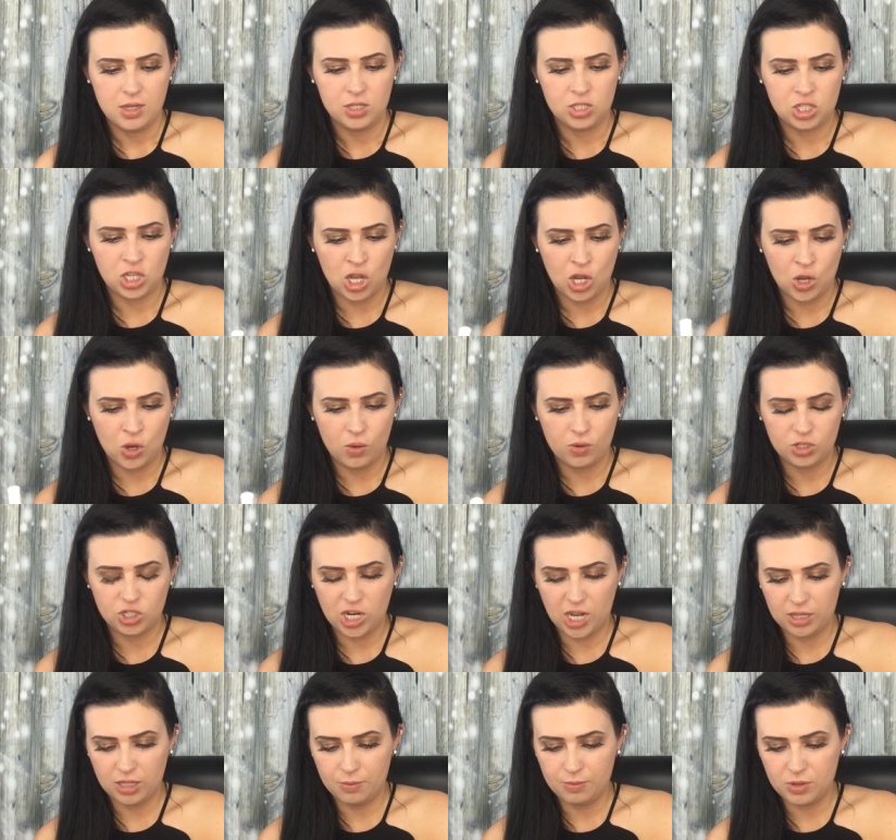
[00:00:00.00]
So
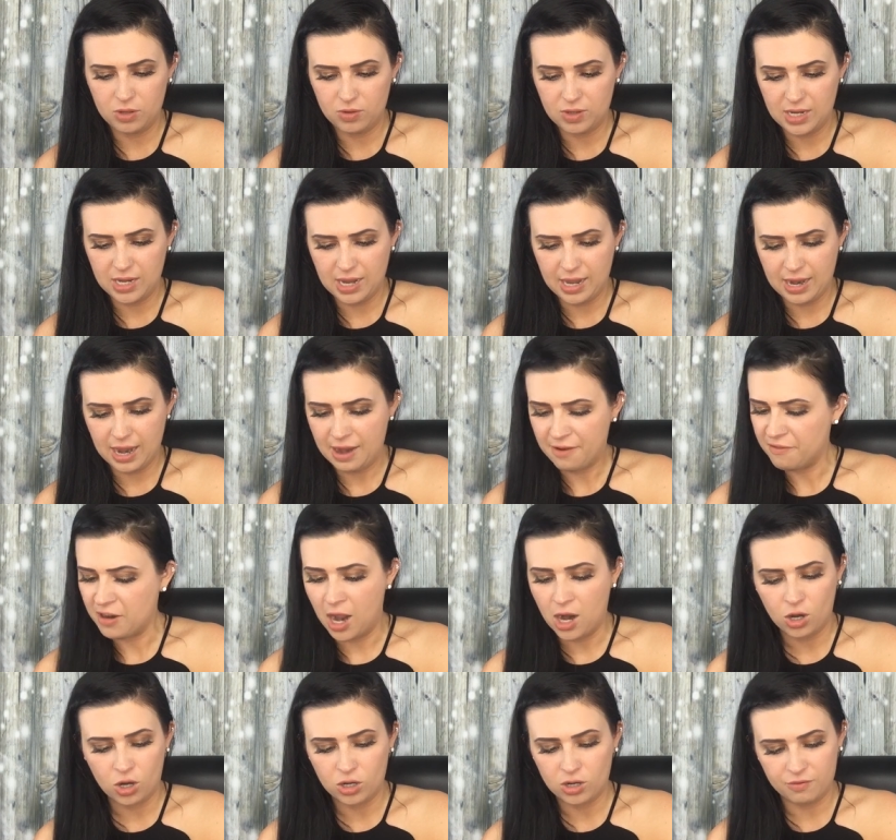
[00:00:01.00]
Chella Beauty, and I have
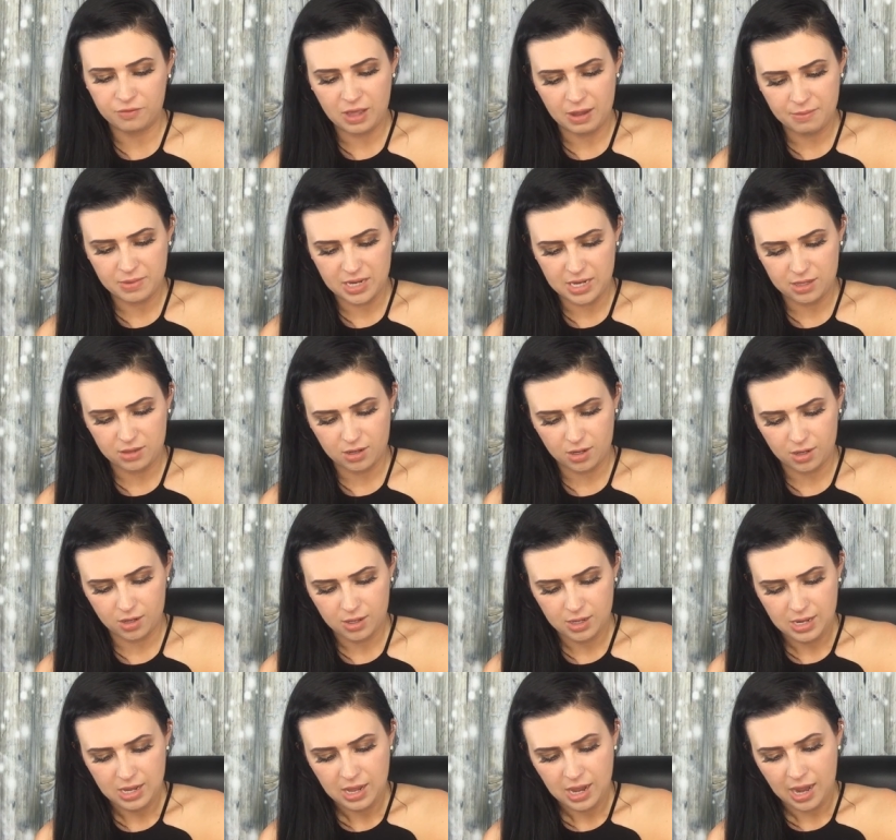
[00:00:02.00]
not heard of them
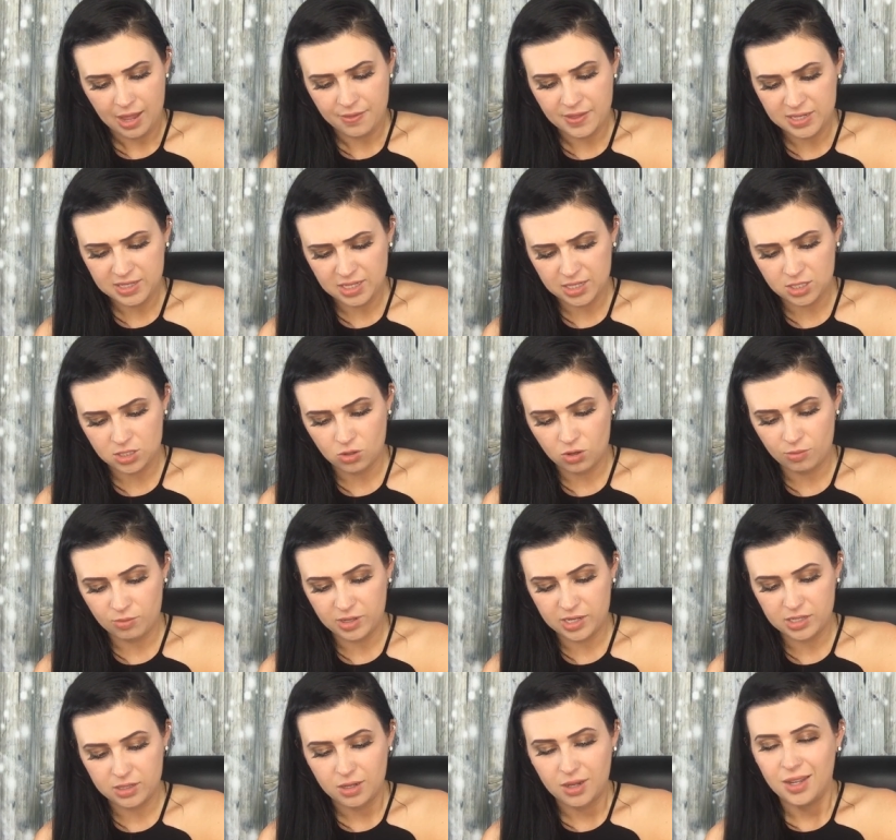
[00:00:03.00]
either. And this is
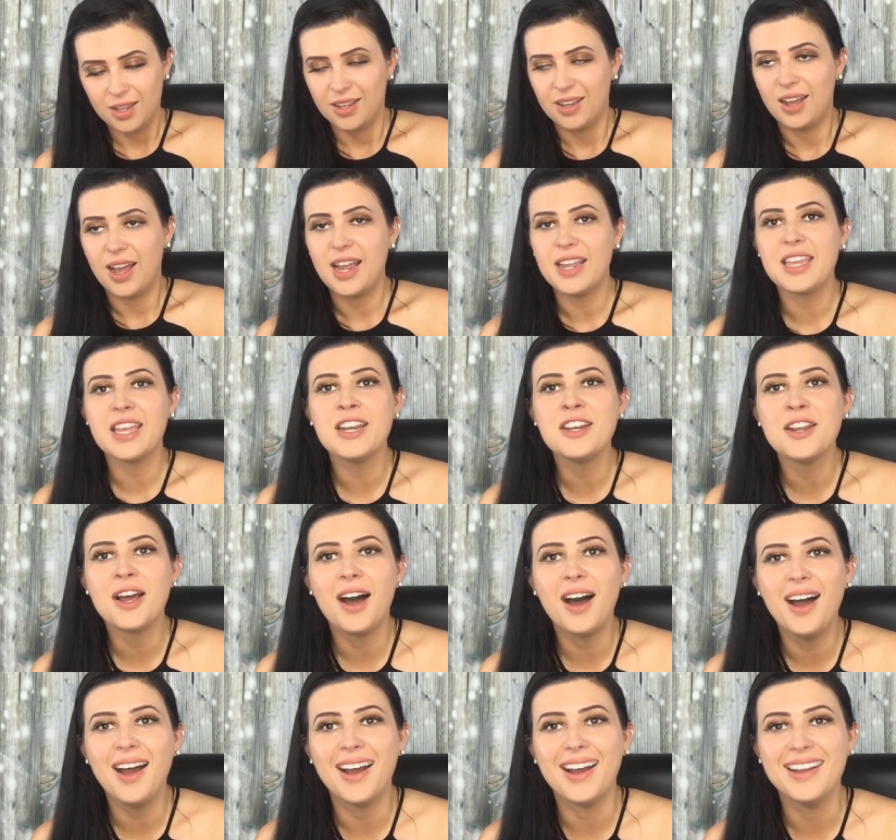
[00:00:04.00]
normally, I
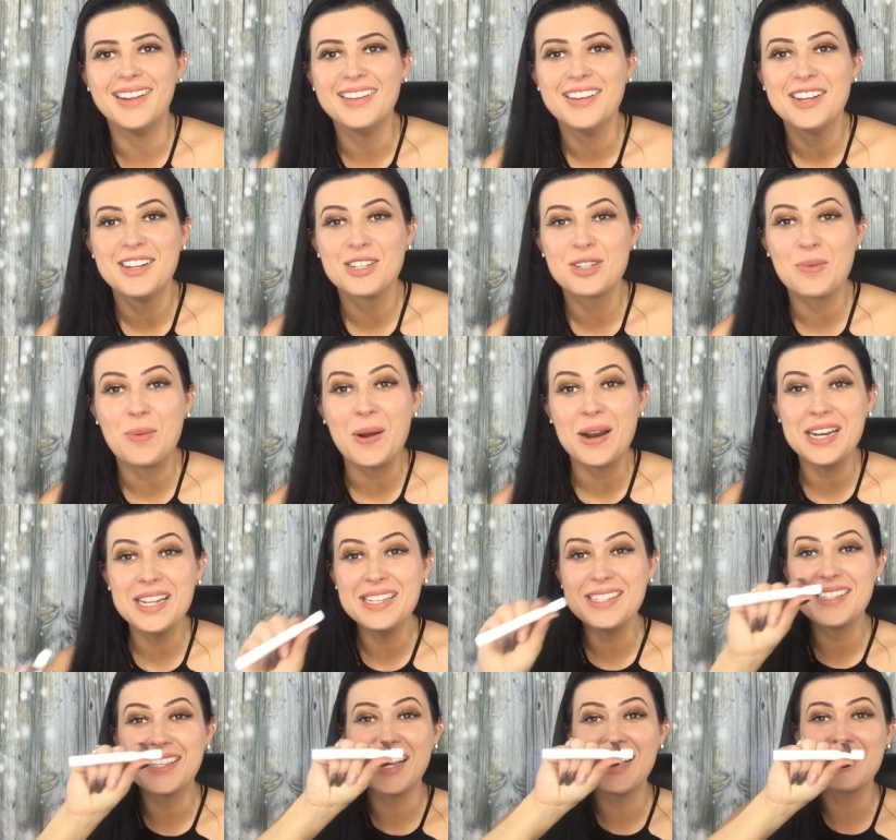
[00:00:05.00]
cannot,
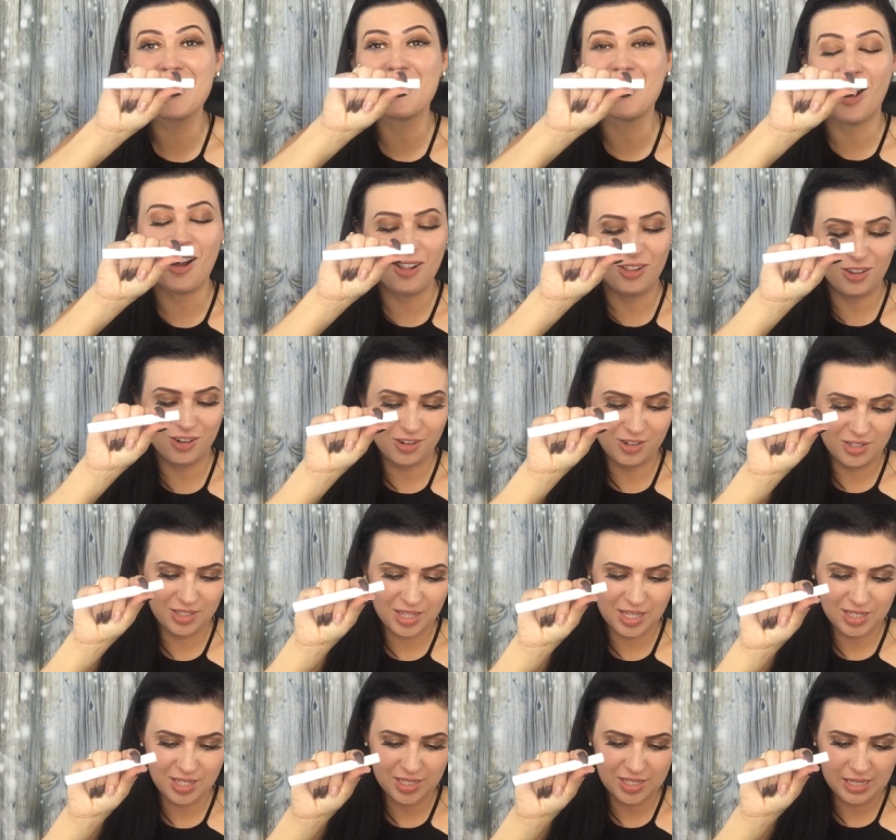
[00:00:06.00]
twenty-six dollars.
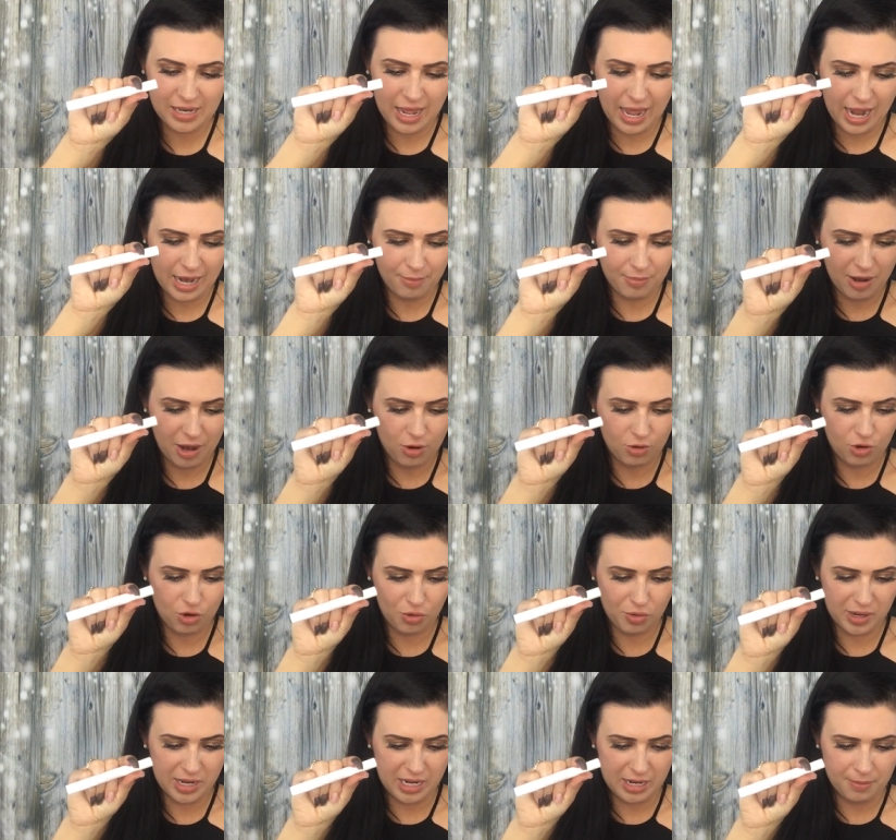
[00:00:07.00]
This is an eyebrow
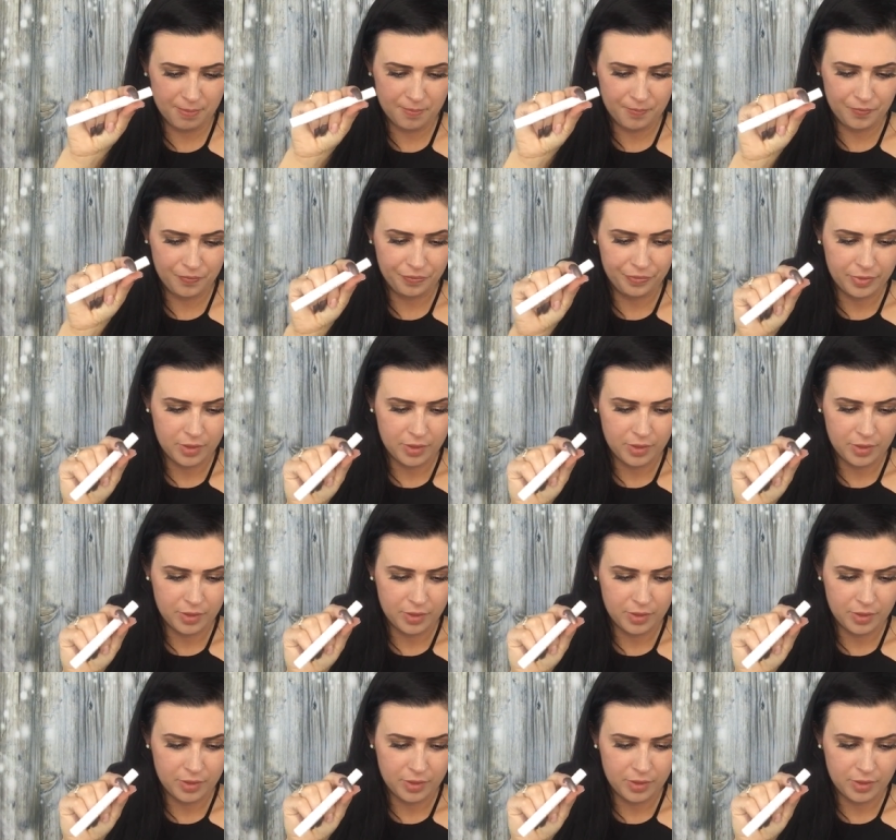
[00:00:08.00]
cream.